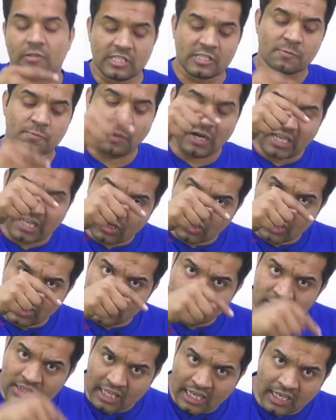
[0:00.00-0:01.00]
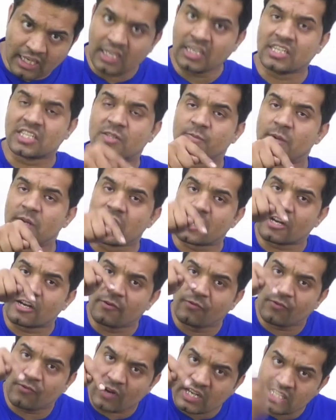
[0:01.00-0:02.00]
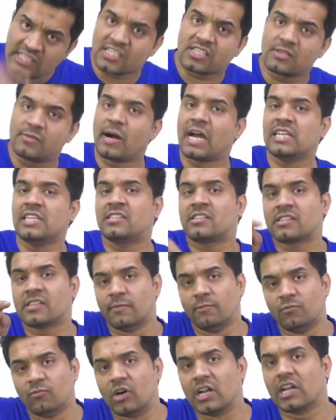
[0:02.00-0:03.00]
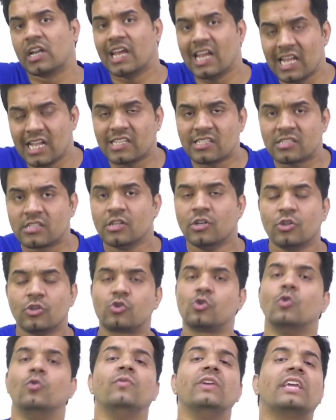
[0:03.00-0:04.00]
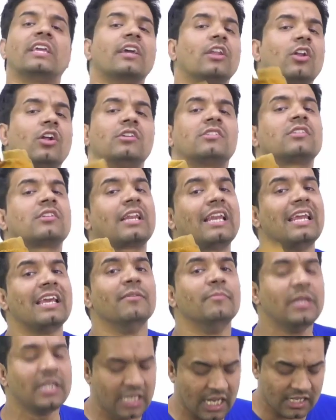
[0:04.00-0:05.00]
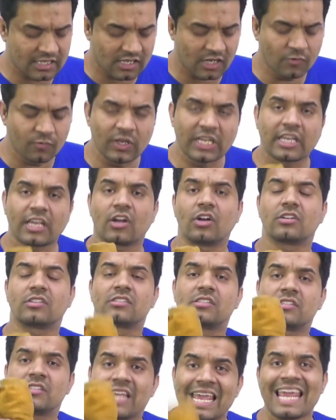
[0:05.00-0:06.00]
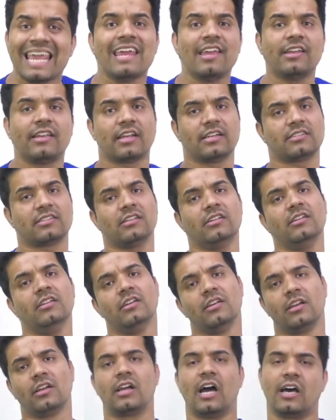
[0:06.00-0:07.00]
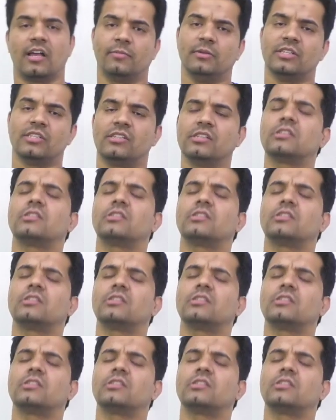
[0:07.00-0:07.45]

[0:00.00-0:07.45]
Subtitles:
This particular thing has been referenced by someone else, so we cannot claim it as we cannot say it as garbage.